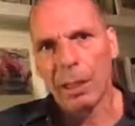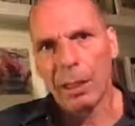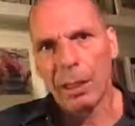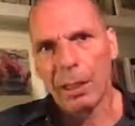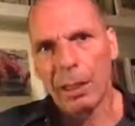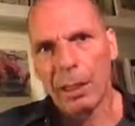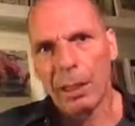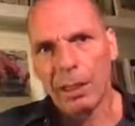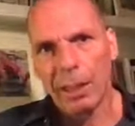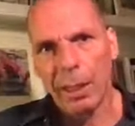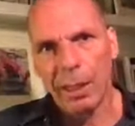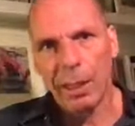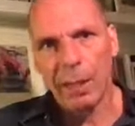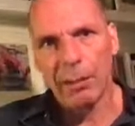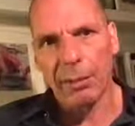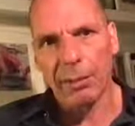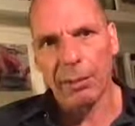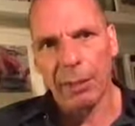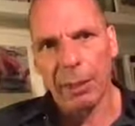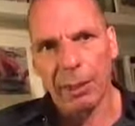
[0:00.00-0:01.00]
in
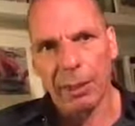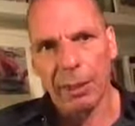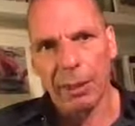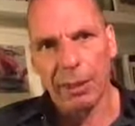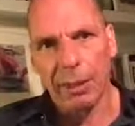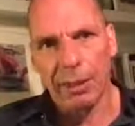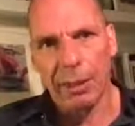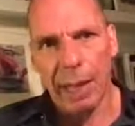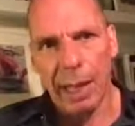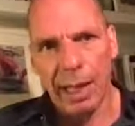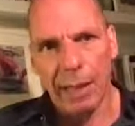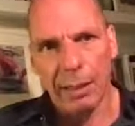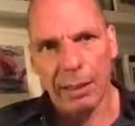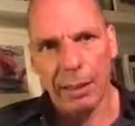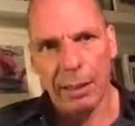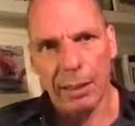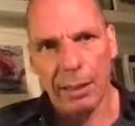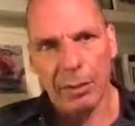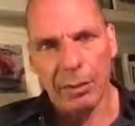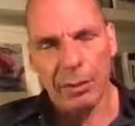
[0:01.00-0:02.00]
Reykjavik in
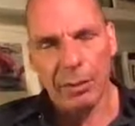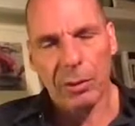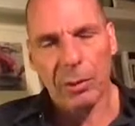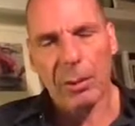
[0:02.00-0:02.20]
Iceland.